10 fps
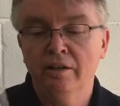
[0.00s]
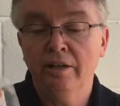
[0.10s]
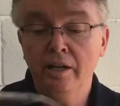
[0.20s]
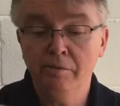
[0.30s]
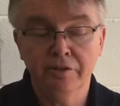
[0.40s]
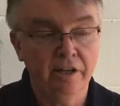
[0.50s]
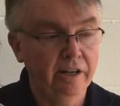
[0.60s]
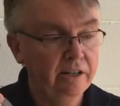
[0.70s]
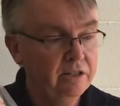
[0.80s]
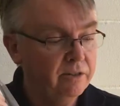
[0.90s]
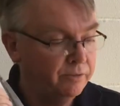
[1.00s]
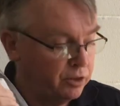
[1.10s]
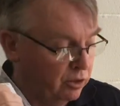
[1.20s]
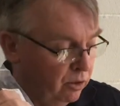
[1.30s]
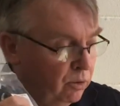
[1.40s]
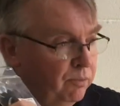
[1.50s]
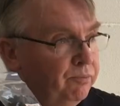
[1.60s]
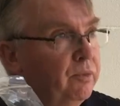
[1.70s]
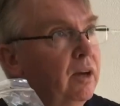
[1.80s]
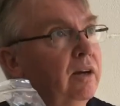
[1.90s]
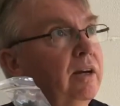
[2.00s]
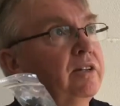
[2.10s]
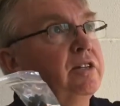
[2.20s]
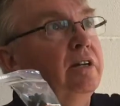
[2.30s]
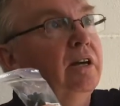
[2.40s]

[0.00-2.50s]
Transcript: cable ties. So as the